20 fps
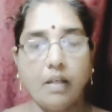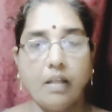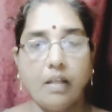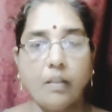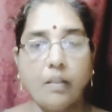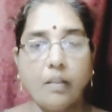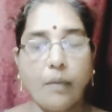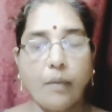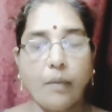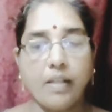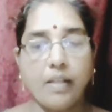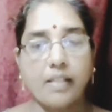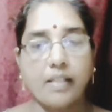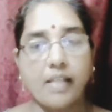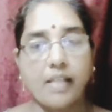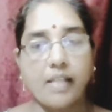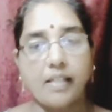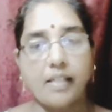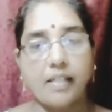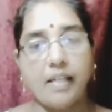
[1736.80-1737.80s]
The poet
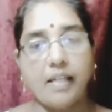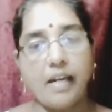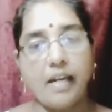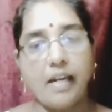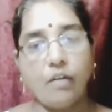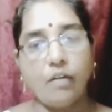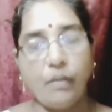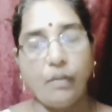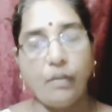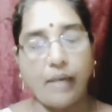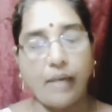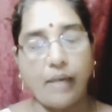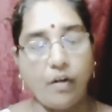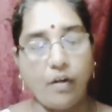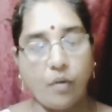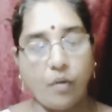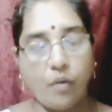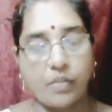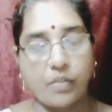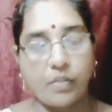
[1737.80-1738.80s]
says that he had only
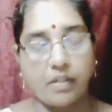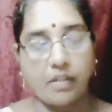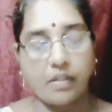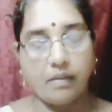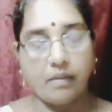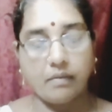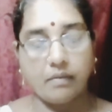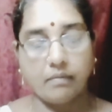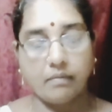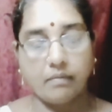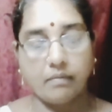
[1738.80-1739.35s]
one option,